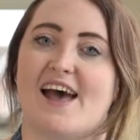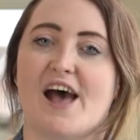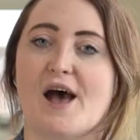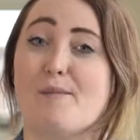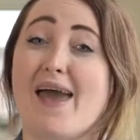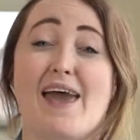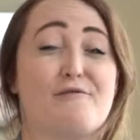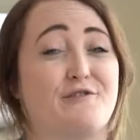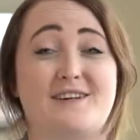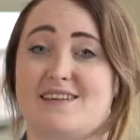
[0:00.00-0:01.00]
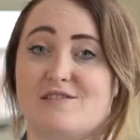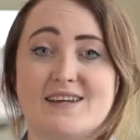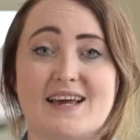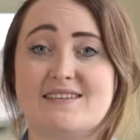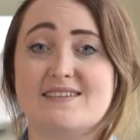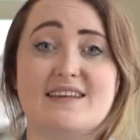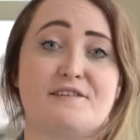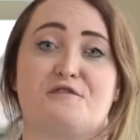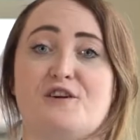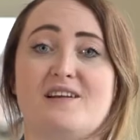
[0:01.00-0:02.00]
Every single day is
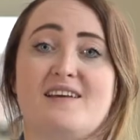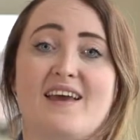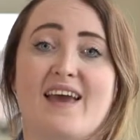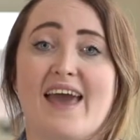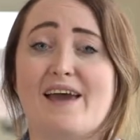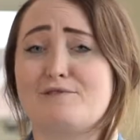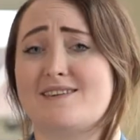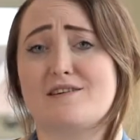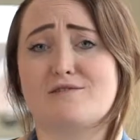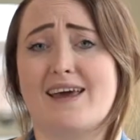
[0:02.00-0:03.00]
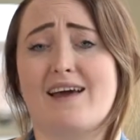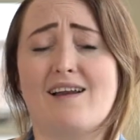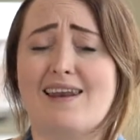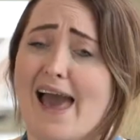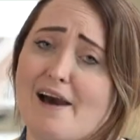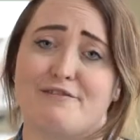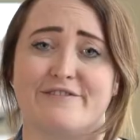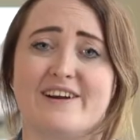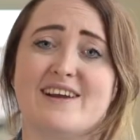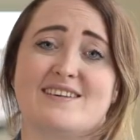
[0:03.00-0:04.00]
different. Every single day I
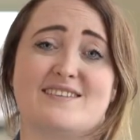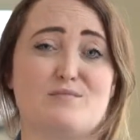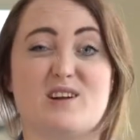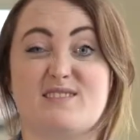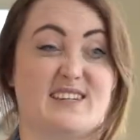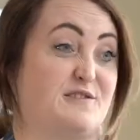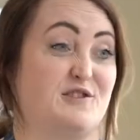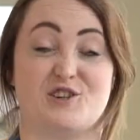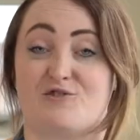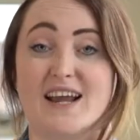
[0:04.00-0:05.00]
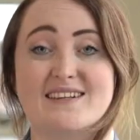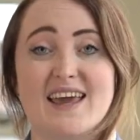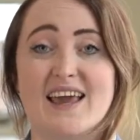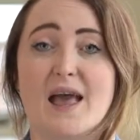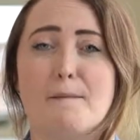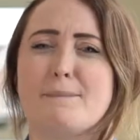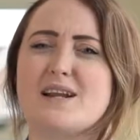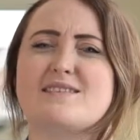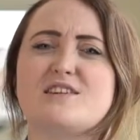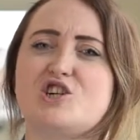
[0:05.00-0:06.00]
laugh. Sometimes it's frustrating,
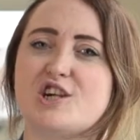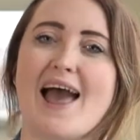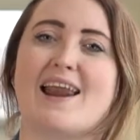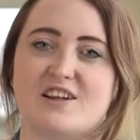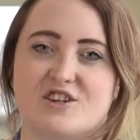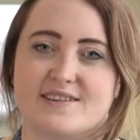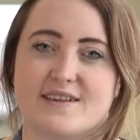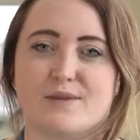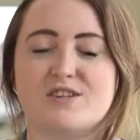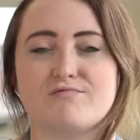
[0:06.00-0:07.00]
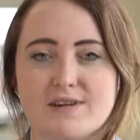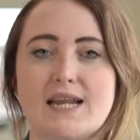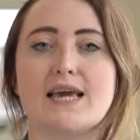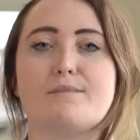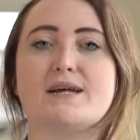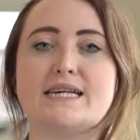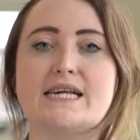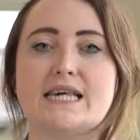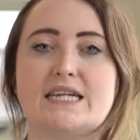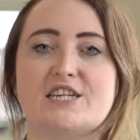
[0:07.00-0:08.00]
but it's a challenge. It's something to really get my
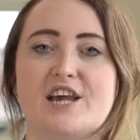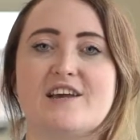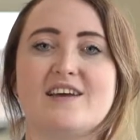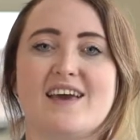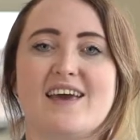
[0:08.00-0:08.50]
teeth into.